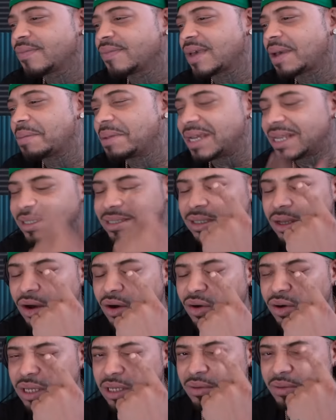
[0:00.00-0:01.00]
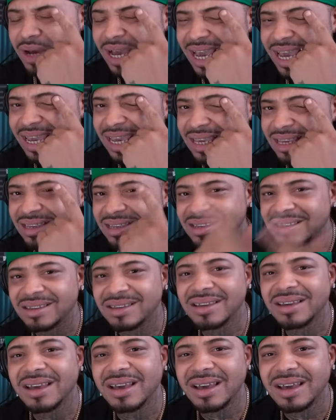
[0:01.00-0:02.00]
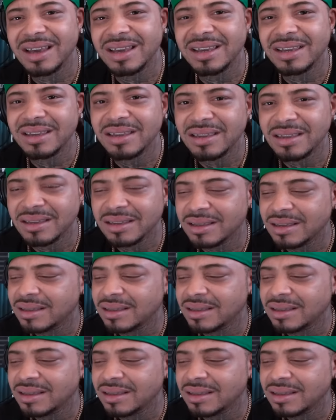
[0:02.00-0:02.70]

I mean, it's the only way. I ain't.